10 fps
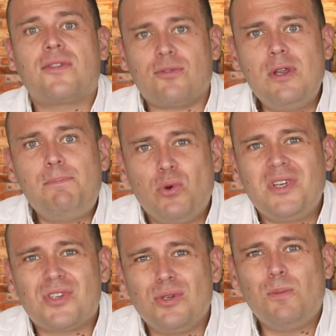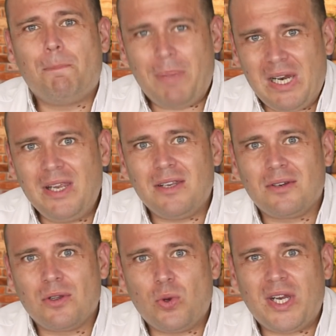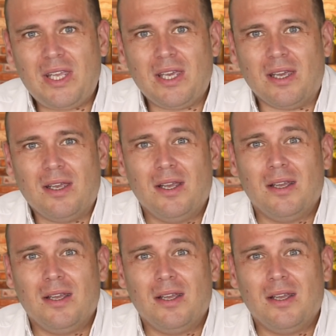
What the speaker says: 3.2 billion quid a year,